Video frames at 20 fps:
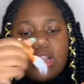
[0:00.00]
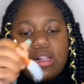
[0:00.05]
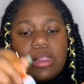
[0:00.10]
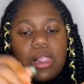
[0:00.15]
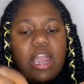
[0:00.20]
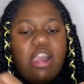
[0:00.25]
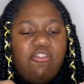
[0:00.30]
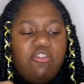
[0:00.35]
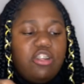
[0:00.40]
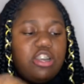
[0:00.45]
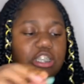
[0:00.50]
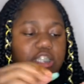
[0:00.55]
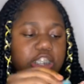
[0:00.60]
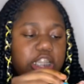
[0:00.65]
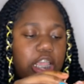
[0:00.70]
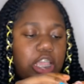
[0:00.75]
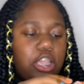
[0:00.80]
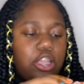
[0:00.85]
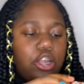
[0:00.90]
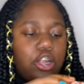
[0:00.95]
If you're a
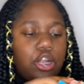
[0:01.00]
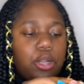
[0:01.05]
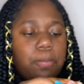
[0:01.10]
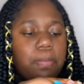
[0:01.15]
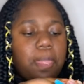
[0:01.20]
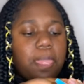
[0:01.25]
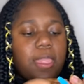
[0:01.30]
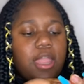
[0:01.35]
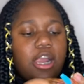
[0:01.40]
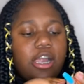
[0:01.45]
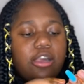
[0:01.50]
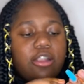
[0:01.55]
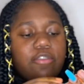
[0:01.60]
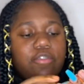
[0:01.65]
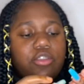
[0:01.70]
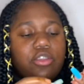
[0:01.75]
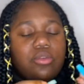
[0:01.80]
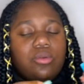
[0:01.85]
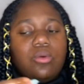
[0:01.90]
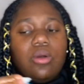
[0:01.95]
singer, if
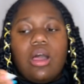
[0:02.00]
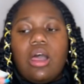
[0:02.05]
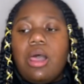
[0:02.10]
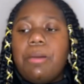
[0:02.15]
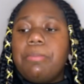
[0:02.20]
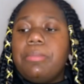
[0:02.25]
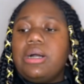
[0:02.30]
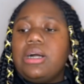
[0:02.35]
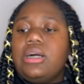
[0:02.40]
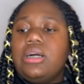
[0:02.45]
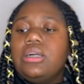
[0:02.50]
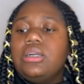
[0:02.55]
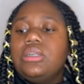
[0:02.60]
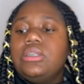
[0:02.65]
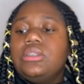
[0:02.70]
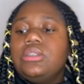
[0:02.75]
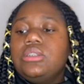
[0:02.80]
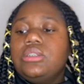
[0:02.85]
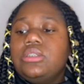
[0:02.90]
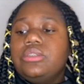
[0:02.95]
you um a
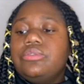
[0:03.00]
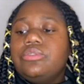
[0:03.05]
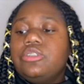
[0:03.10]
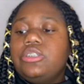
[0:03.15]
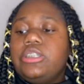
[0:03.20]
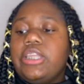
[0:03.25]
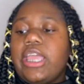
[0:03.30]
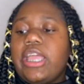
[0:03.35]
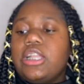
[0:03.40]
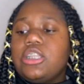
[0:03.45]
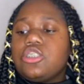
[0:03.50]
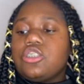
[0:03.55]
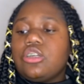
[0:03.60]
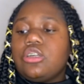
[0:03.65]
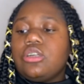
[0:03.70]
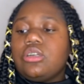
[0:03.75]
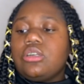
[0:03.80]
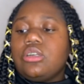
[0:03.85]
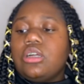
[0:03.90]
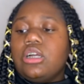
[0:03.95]

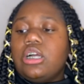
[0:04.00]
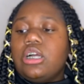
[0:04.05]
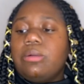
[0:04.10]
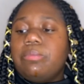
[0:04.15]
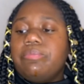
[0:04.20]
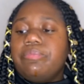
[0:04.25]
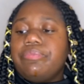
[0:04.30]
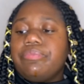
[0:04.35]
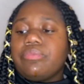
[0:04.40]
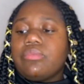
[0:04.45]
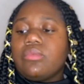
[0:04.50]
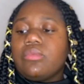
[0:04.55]
dancer, um,